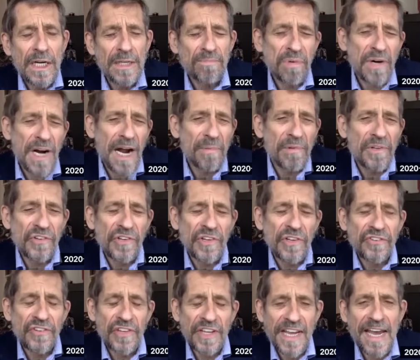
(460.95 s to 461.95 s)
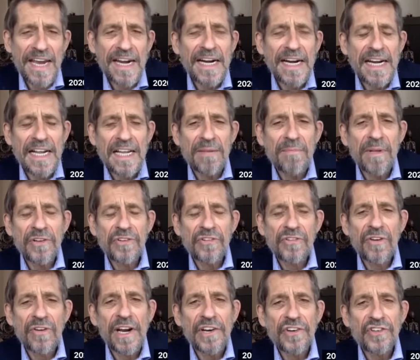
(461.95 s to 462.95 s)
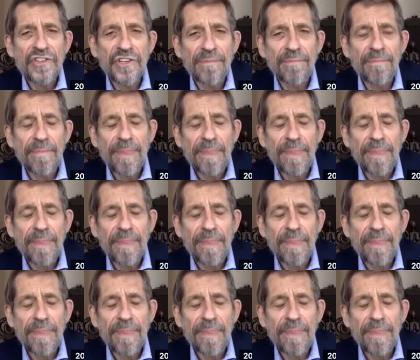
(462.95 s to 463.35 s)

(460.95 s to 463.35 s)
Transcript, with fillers: probably since the Kennedy administration